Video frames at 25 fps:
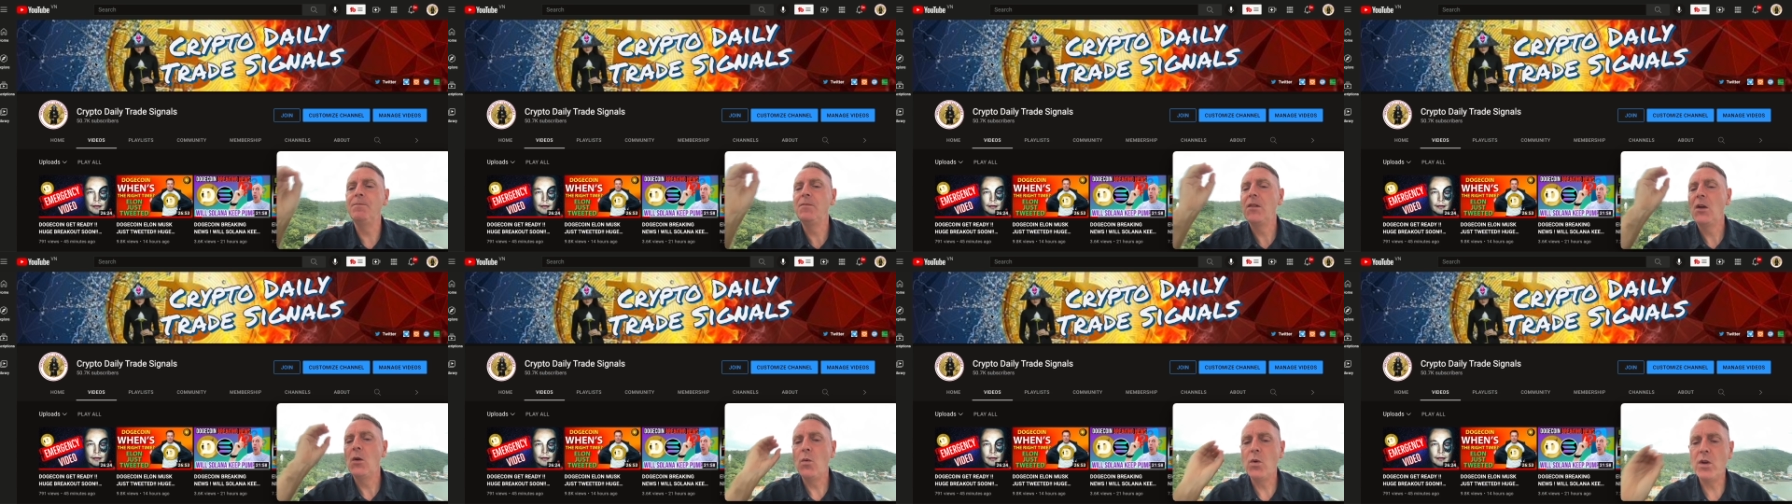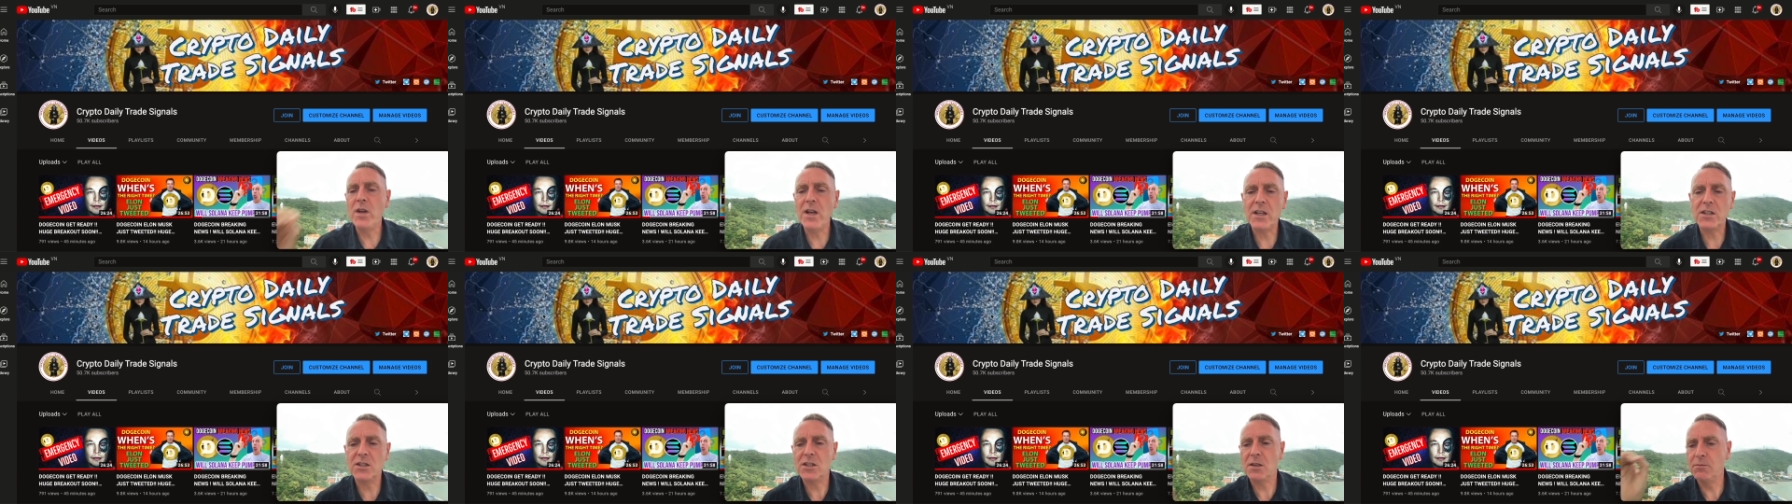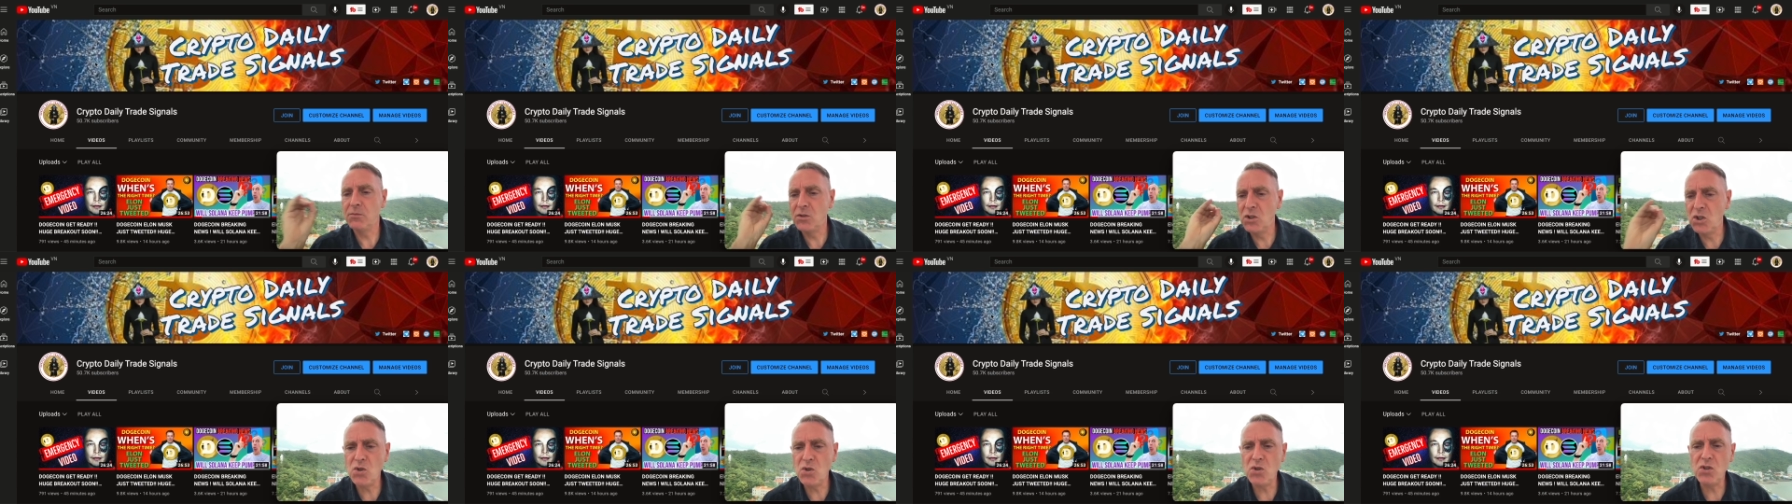We got some
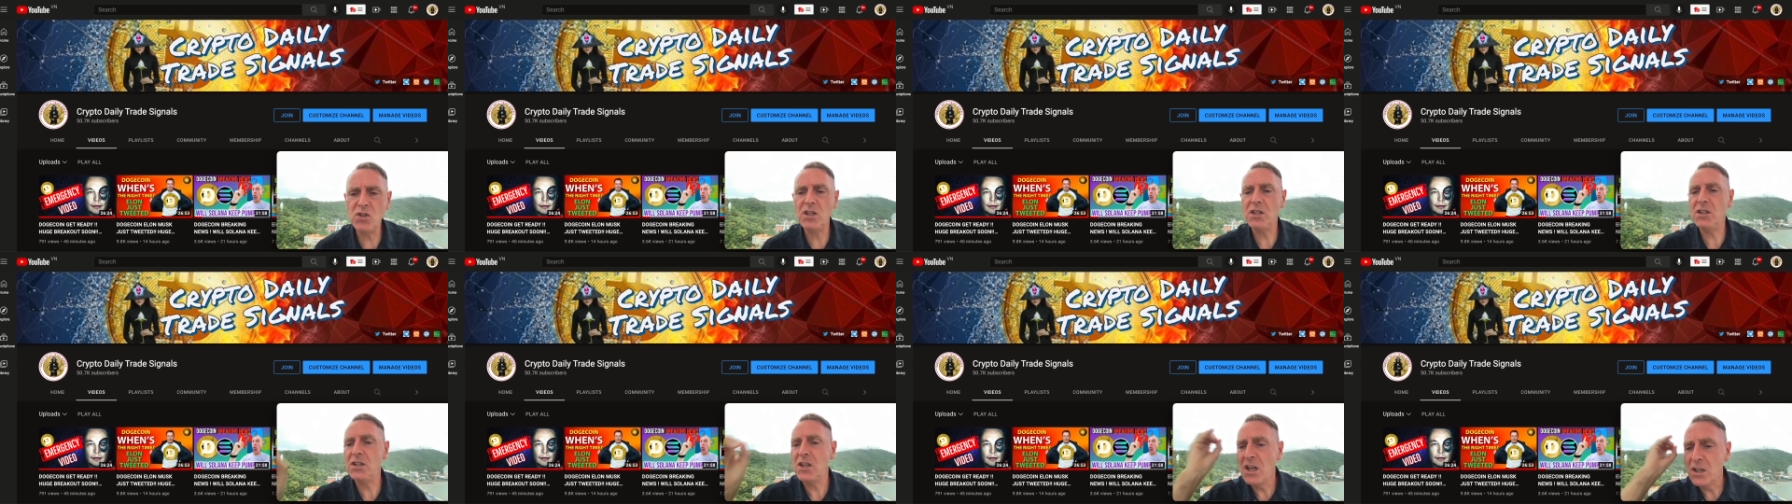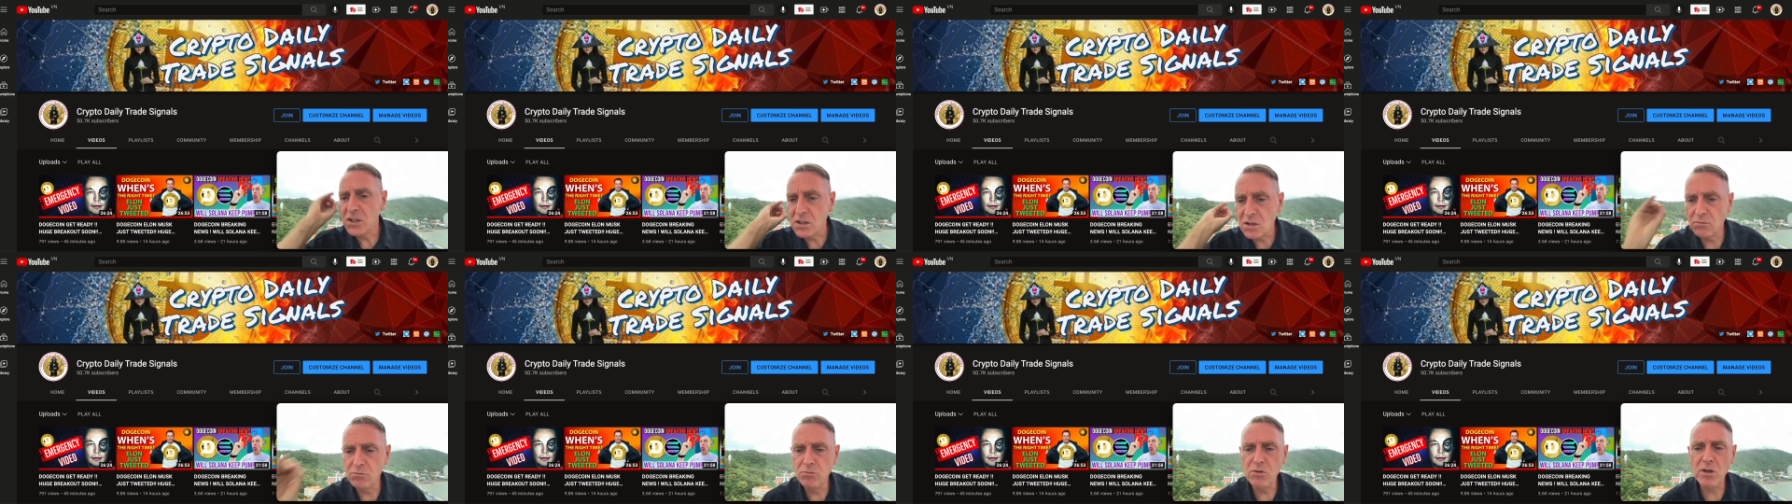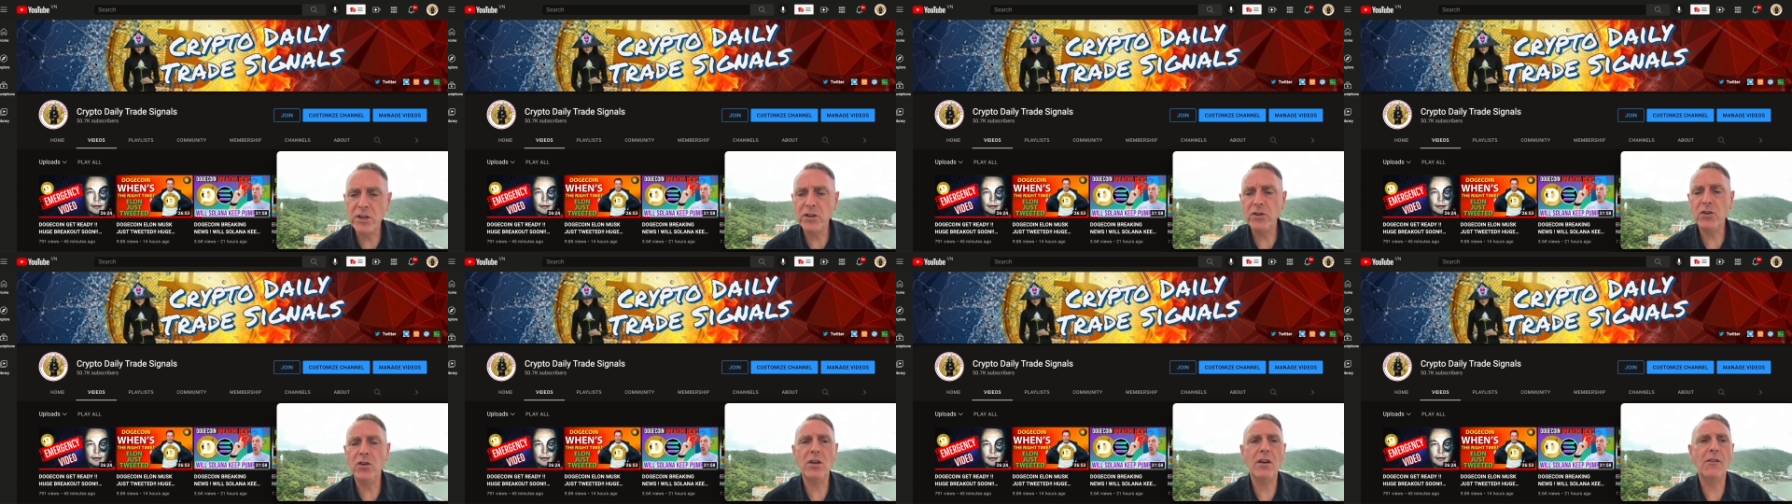doozies, some really
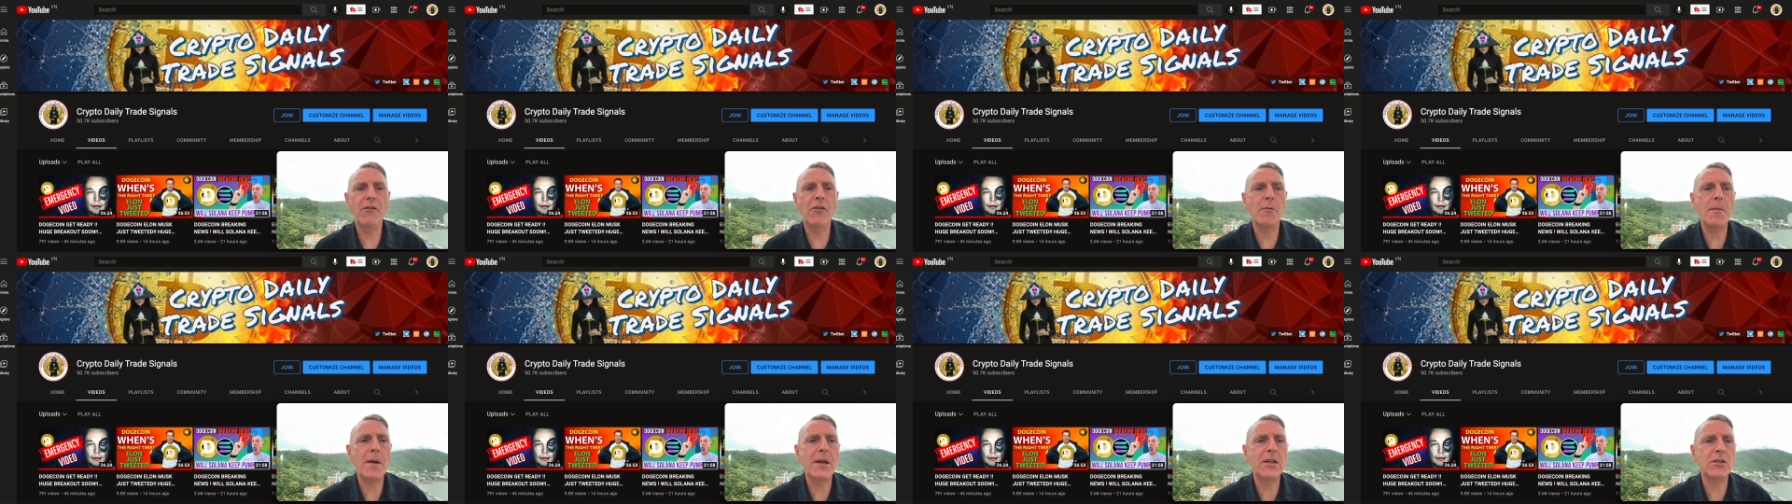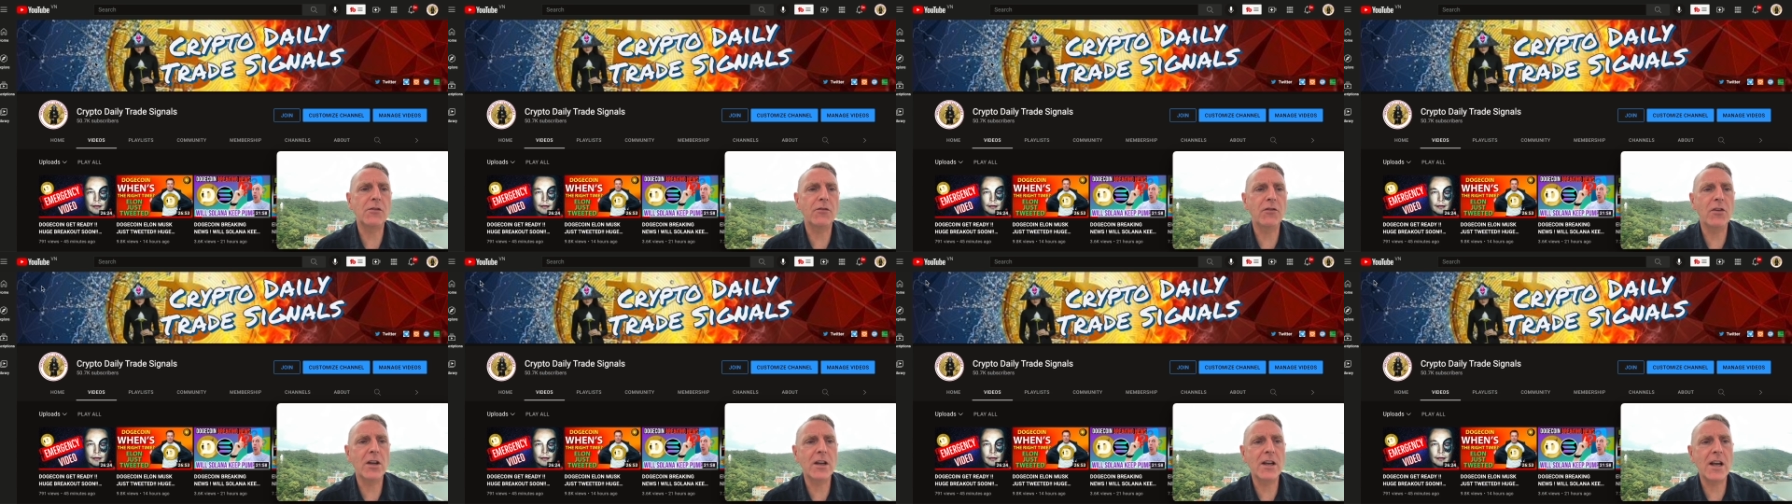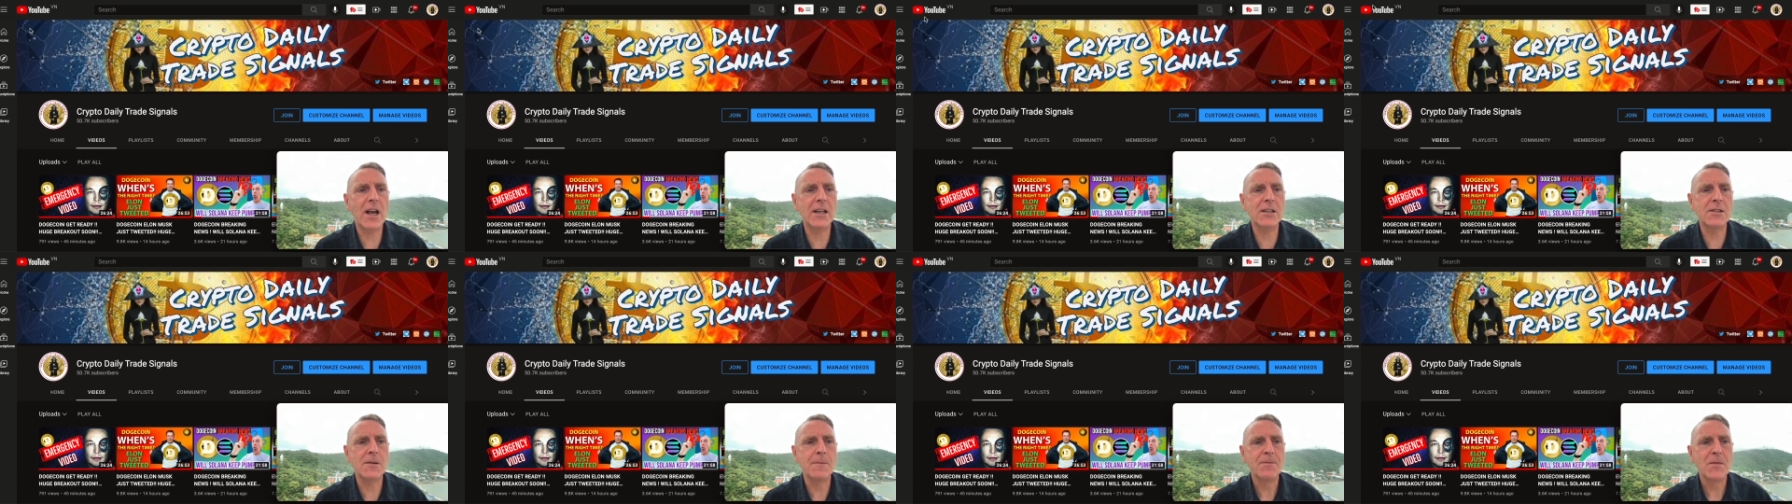good information for you
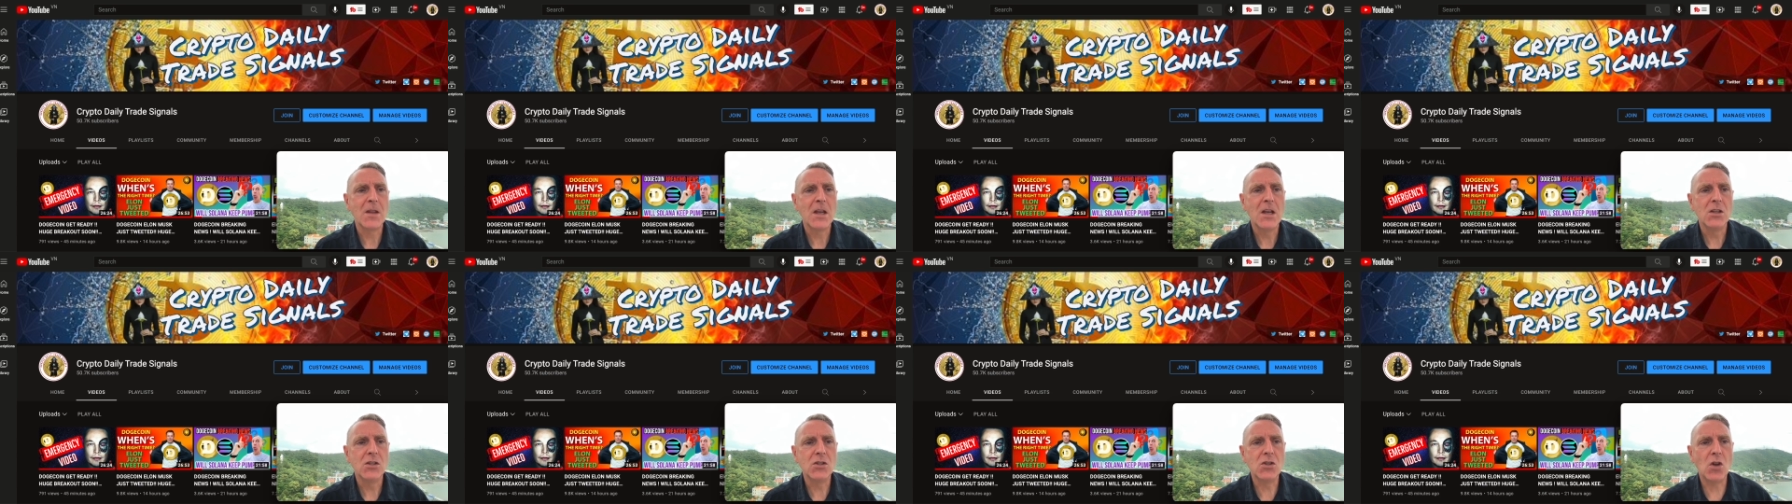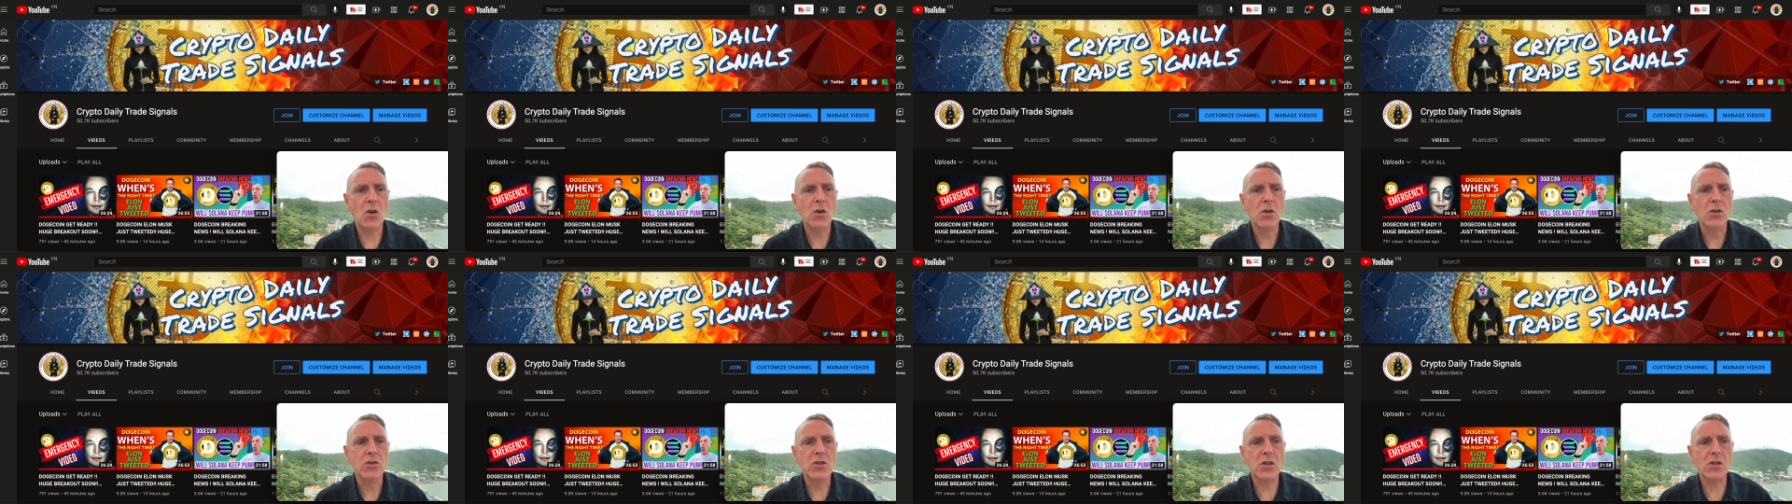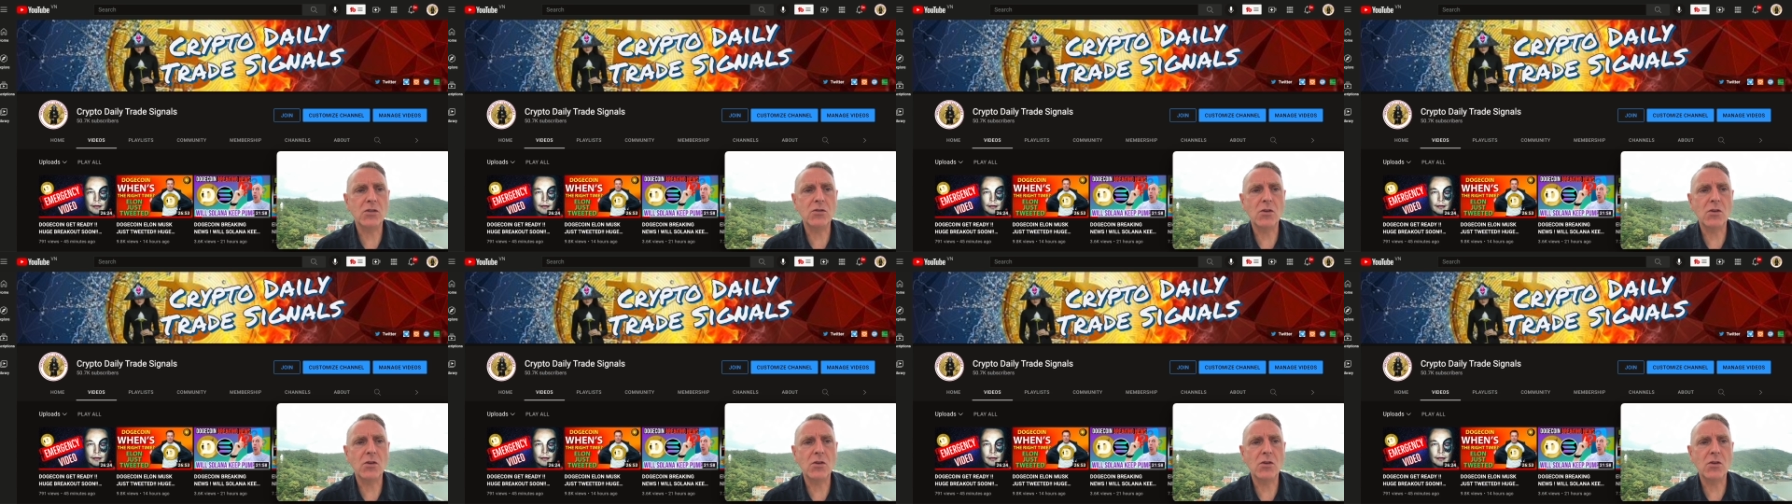guys. So just